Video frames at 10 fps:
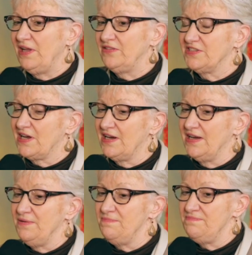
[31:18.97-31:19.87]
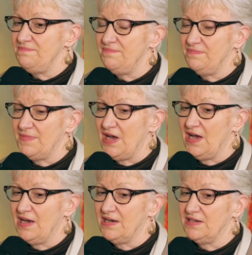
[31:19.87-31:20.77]
other time
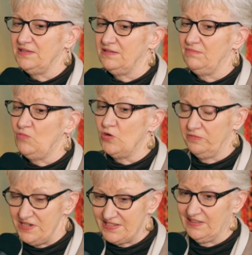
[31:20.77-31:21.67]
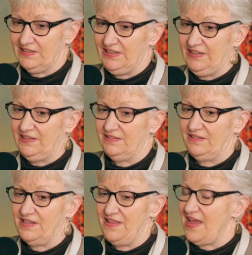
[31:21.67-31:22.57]
uh, more recently
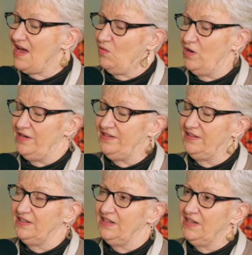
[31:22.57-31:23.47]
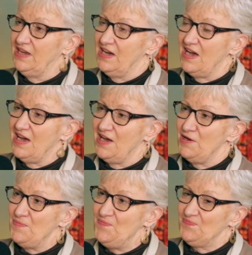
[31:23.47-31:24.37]
than that one.
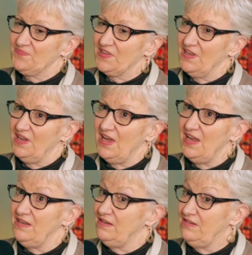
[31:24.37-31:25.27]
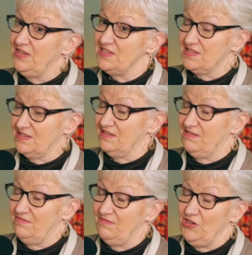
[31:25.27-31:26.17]
Um, and this,
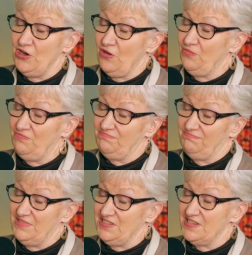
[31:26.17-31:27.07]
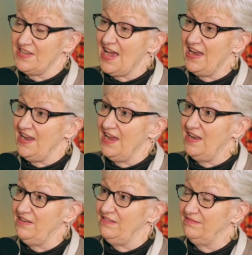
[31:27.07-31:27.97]
you know, this has had
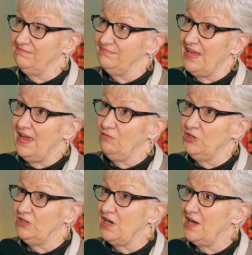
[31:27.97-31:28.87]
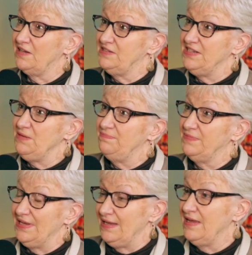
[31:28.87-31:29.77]
an a real uh, deep
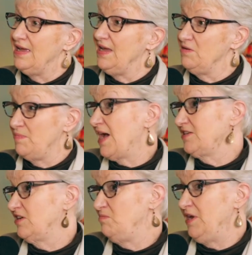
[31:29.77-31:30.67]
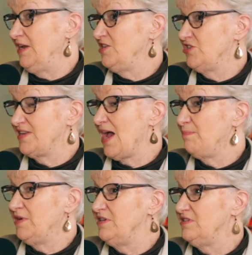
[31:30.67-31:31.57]
impact on me. And it just
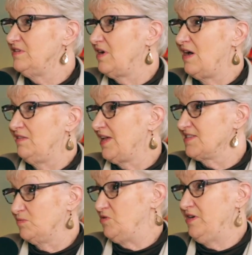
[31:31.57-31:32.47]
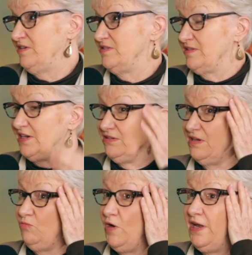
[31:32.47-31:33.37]
happened uh, the last couple of years. Like
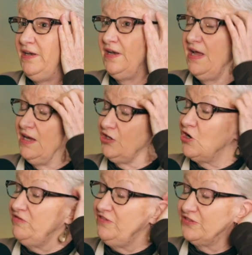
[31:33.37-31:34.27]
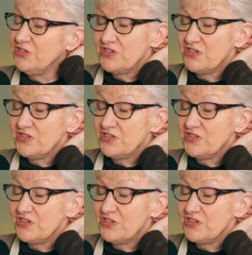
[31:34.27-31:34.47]
when COVID first